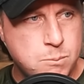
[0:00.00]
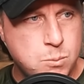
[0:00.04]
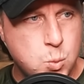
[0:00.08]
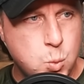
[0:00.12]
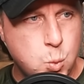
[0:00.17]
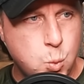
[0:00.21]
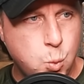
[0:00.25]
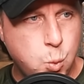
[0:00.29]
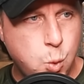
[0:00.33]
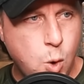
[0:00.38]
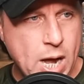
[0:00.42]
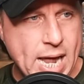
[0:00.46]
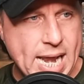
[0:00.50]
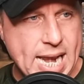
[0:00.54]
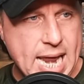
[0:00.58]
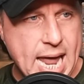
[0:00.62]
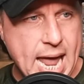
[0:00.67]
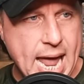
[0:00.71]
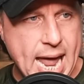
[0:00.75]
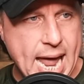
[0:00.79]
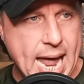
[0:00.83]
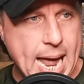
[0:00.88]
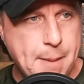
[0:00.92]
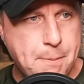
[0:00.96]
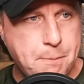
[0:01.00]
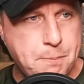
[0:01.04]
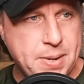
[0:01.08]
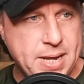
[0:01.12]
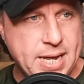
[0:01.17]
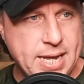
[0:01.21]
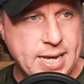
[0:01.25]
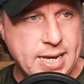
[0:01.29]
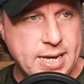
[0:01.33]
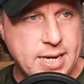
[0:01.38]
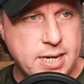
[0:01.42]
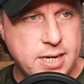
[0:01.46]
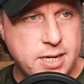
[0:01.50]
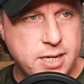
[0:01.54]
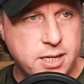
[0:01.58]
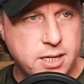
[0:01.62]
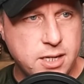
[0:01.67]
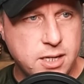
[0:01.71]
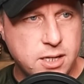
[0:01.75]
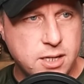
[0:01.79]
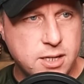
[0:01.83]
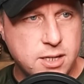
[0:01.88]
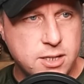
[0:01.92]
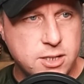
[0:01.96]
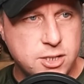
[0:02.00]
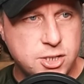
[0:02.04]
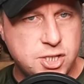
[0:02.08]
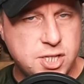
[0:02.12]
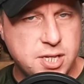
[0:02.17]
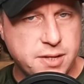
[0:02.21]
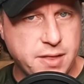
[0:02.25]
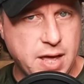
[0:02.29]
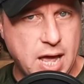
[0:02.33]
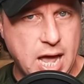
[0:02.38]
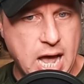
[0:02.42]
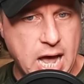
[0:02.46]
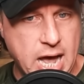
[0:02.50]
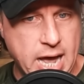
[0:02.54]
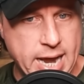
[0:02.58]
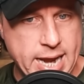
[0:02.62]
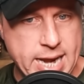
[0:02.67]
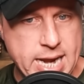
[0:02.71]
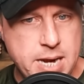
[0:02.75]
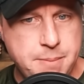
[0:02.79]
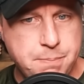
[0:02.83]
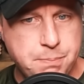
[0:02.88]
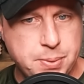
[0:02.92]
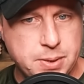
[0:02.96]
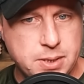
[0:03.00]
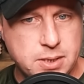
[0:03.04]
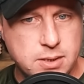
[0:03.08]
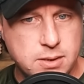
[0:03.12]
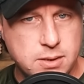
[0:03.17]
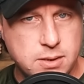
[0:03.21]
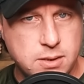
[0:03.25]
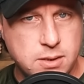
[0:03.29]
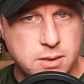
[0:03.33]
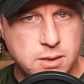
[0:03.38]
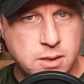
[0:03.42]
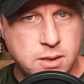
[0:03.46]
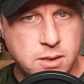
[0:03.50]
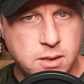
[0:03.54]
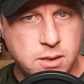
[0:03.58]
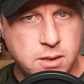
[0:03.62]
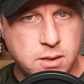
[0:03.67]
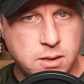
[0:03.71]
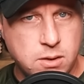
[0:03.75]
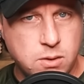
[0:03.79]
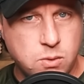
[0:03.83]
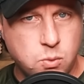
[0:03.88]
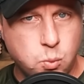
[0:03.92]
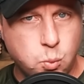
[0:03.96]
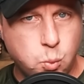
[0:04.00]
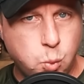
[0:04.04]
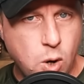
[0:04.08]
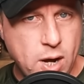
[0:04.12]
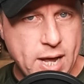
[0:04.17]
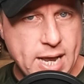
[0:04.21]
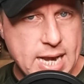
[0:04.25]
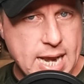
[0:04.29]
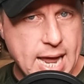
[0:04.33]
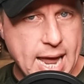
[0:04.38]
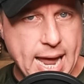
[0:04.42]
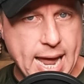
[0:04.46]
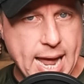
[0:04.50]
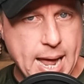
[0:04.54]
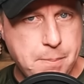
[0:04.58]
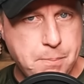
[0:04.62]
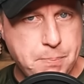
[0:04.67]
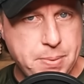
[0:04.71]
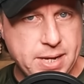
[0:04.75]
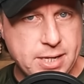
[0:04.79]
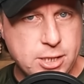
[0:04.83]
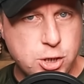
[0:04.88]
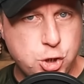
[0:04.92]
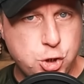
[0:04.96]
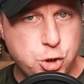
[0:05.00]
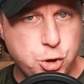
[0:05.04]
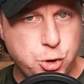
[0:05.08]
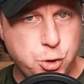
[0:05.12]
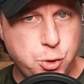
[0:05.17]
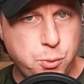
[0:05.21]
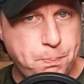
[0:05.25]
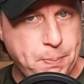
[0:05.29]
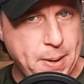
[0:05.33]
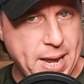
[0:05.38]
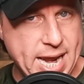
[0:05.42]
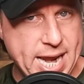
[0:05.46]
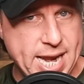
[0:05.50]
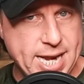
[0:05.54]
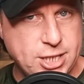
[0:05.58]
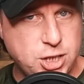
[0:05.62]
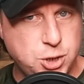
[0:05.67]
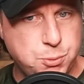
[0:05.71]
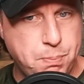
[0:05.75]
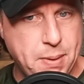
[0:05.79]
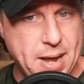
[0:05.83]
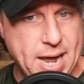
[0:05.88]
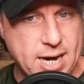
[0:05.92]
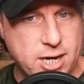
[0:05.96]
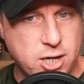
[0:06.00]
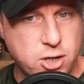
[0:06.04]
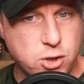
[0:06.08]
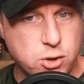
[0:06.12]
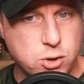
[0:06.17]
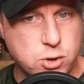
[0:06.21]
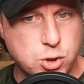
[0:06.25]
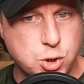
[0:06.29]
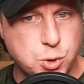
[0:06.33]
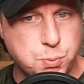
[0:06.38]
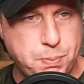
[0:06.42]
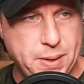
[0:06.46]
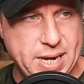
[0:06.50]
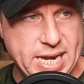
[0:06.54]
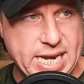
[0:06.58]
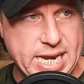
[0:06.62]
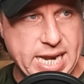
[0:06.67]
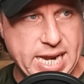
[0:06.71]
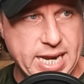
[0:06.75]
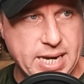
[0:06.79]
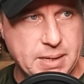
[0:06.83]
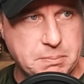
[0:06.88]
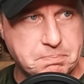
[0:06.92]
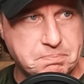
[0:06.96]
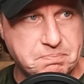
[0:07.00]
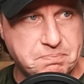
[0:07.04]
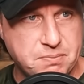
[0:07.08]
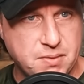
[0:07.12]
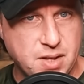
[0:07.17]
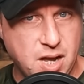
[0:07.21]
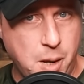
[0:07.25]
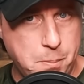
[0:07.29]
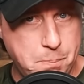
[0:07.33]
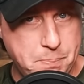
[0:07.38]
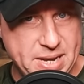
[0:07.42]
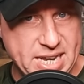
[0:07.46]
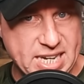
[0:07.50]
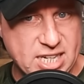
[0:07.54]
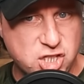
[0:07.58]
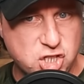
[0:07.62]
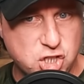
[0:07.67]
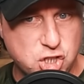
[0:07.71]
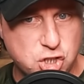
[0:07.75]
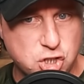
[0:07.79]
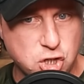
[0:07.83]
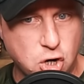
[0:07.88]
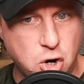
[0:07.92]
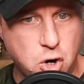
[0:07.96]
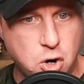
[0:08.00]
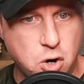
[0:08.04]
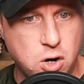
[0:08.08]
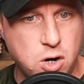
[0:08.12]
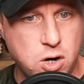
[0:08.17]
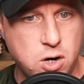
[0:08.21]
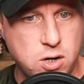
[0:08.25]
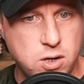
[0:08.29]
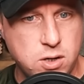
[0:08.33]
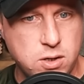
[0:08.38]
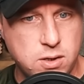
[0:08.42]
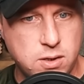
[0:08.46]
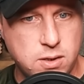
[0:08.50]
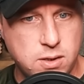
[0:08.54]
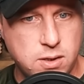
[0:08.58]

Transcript: What happened to the hype? What happened to Paige Beckers being a big star?